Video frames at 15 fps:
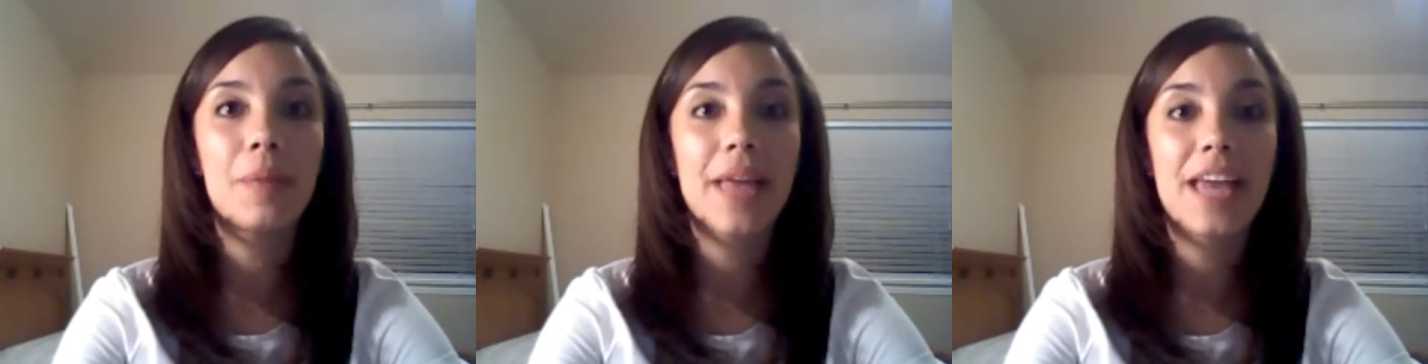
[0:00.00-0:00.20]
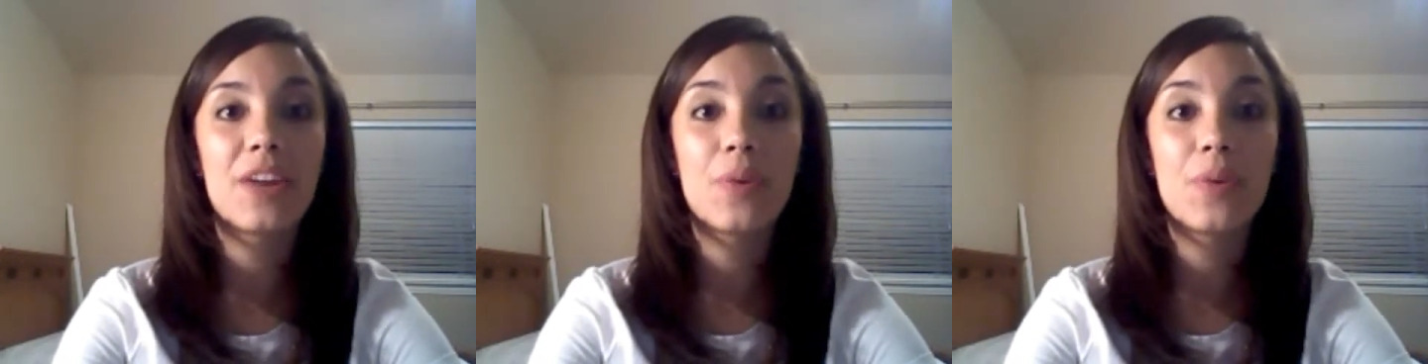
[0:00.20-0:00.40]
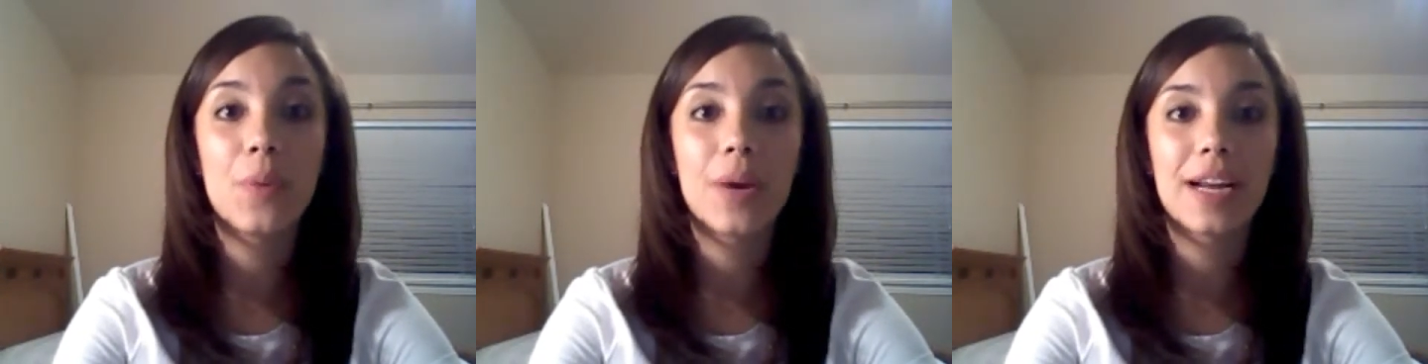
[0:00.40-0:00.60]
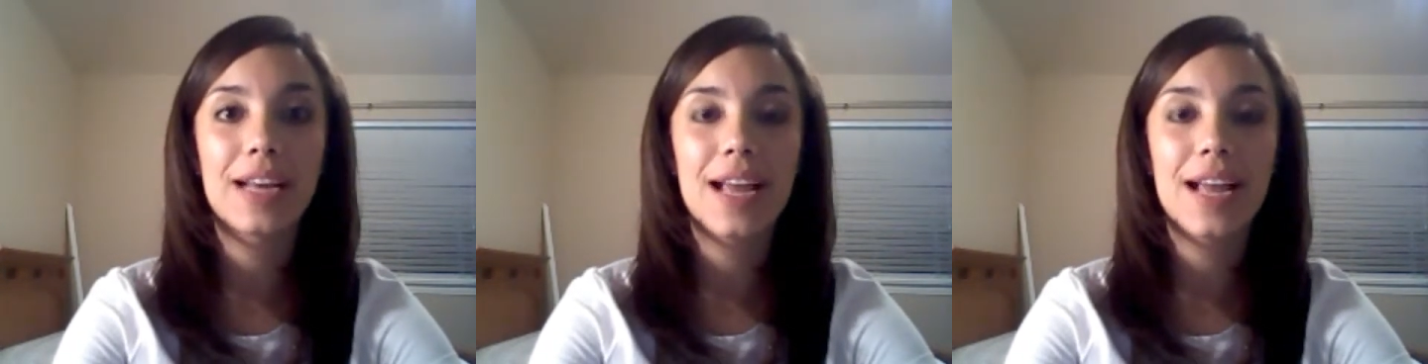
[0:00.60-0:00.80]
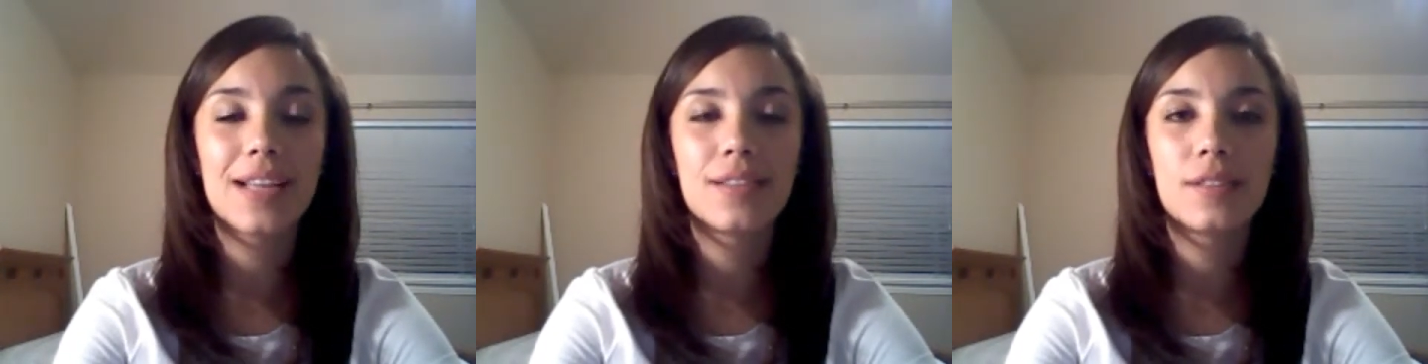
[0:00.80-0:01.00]
planned and
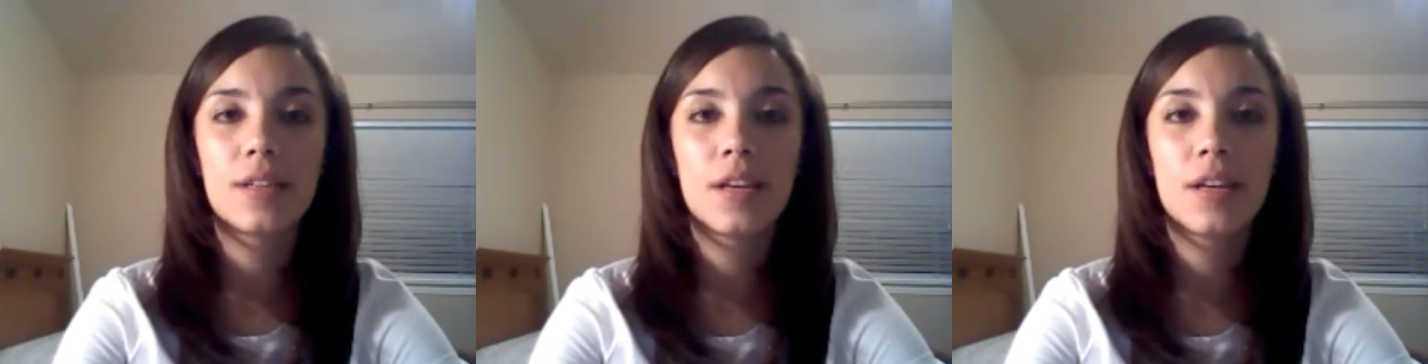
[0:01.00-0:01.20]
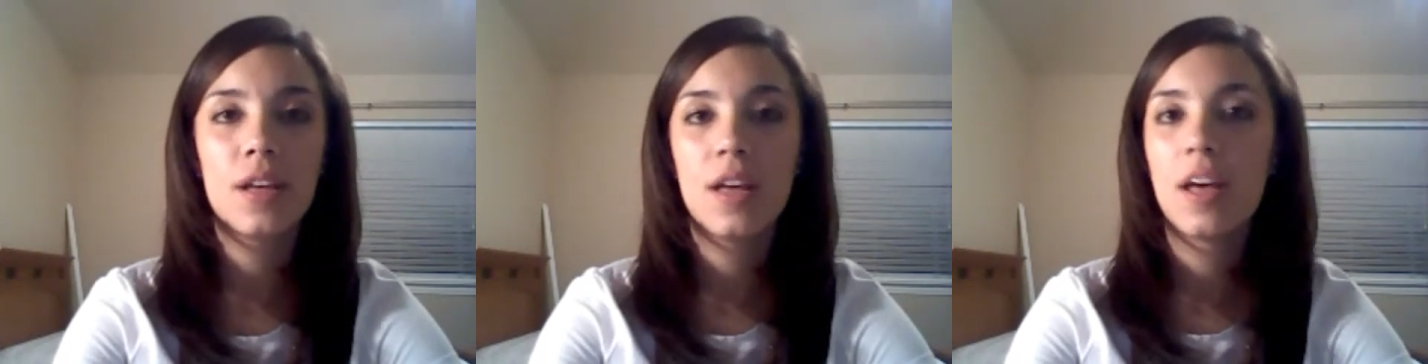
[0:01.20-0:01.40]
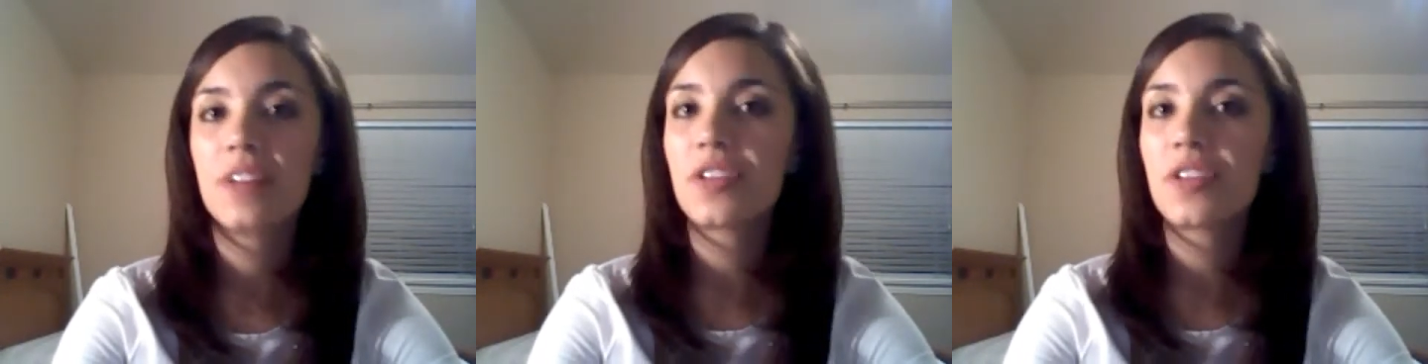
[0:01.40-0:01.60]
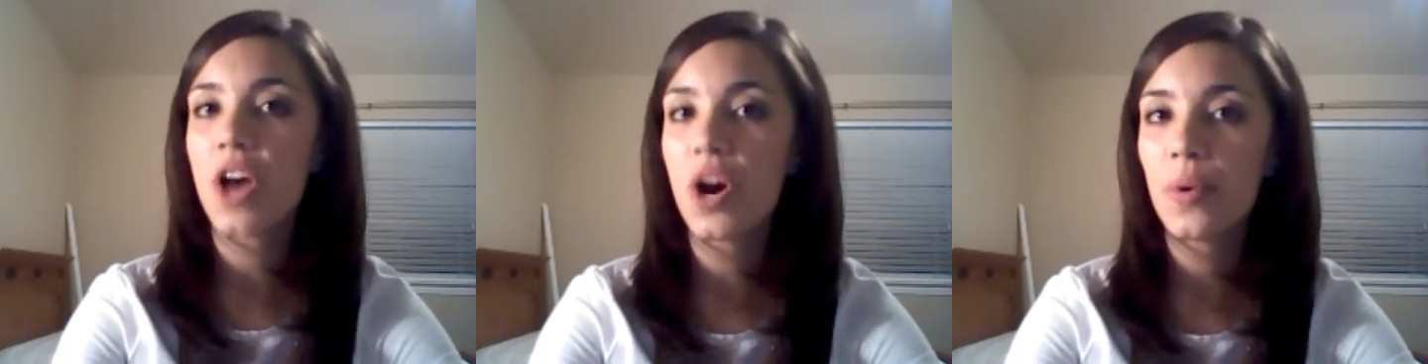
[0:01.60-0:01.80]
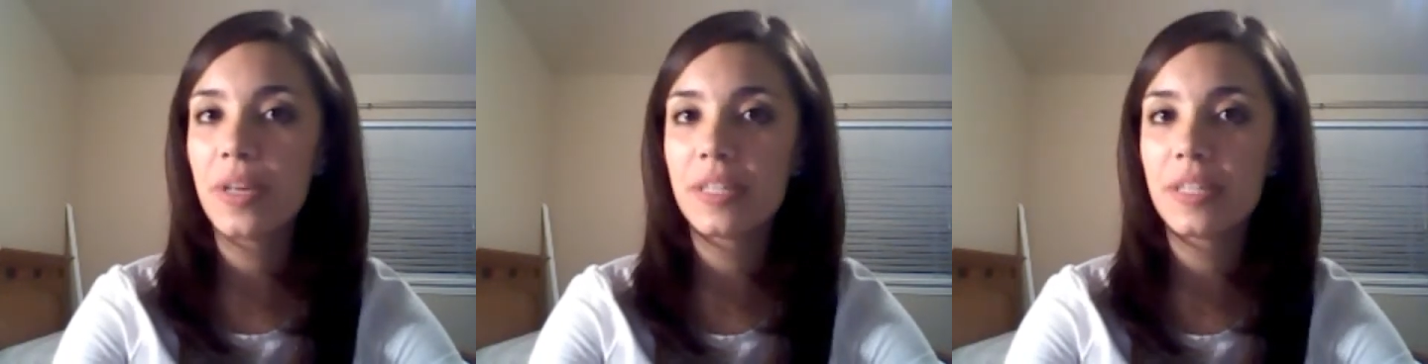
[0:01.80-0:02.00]
organized.
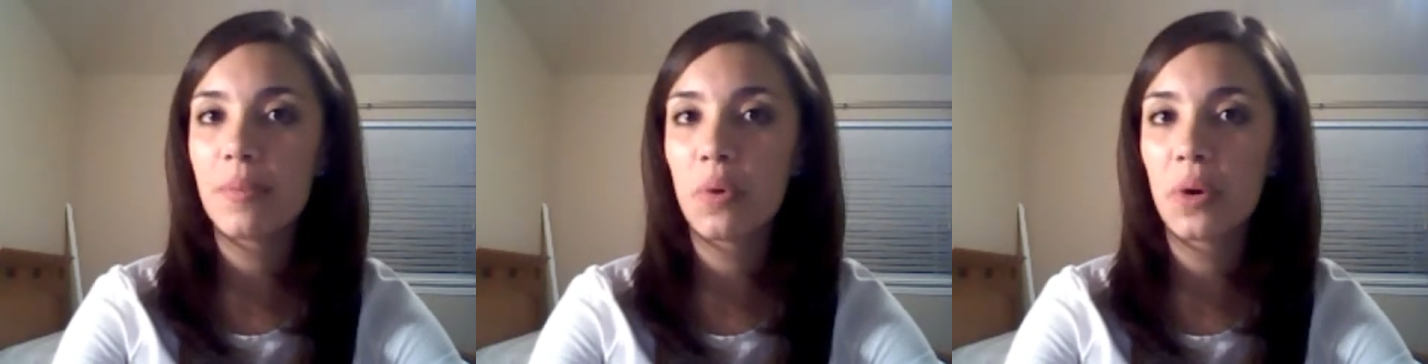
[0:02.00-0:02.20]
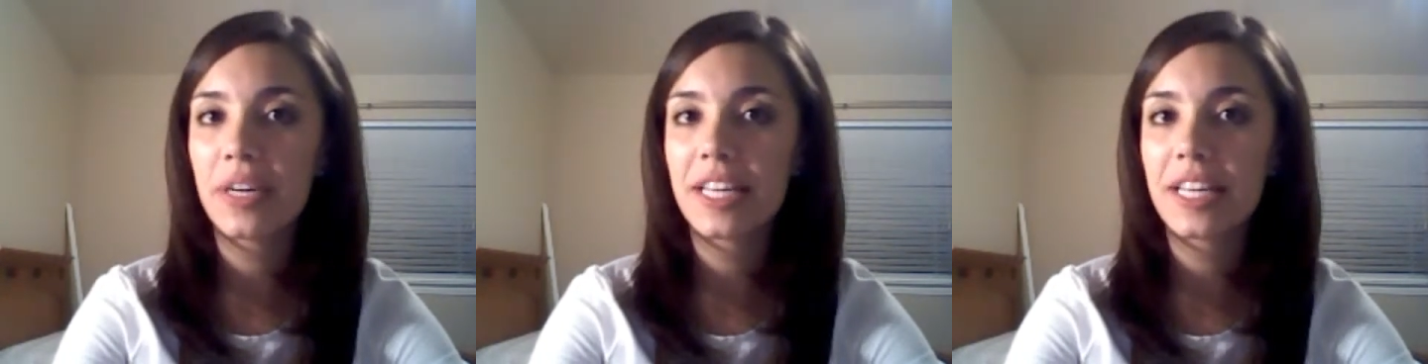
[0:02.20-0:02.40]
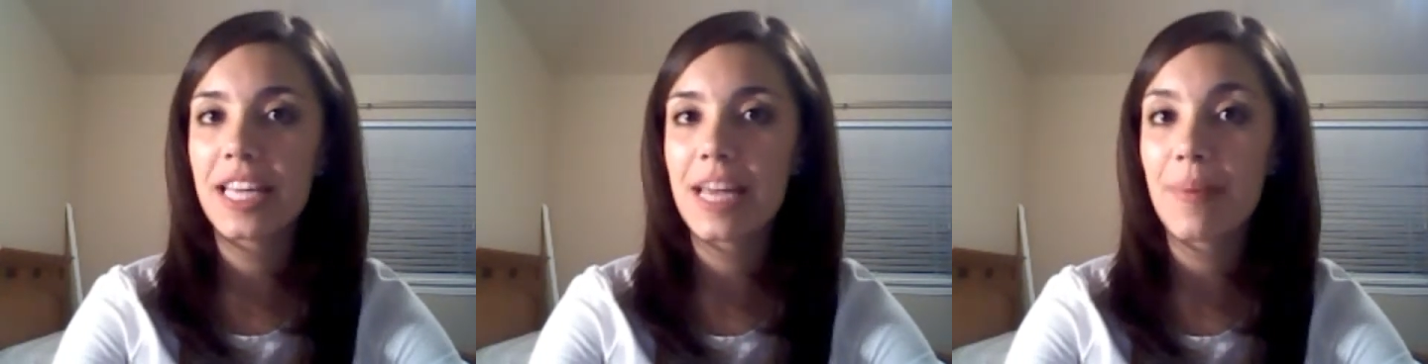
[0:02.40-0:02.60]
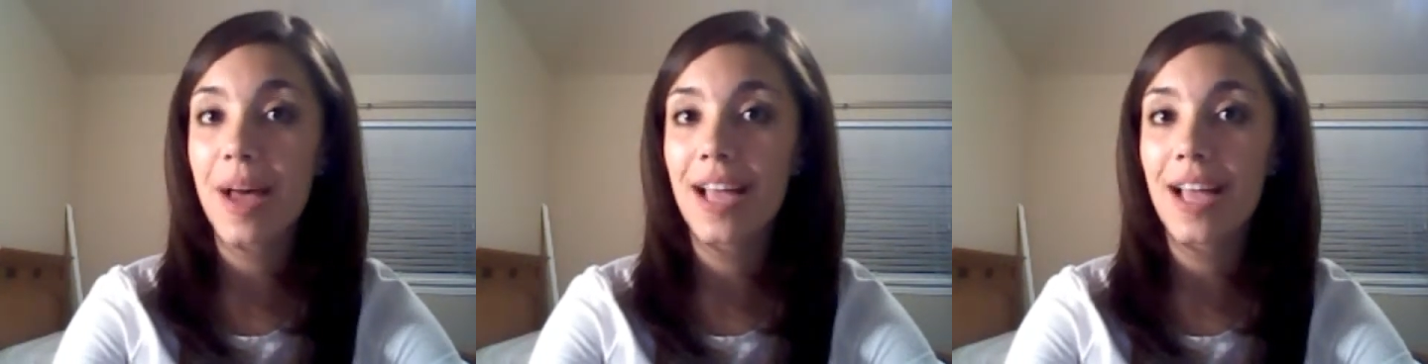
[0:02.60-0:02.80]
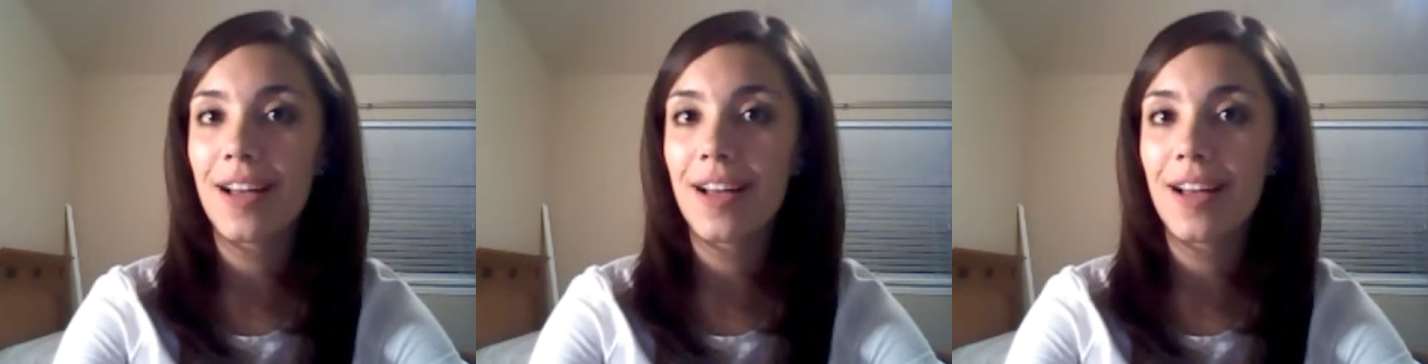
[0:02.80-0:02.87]
Always important to keep eye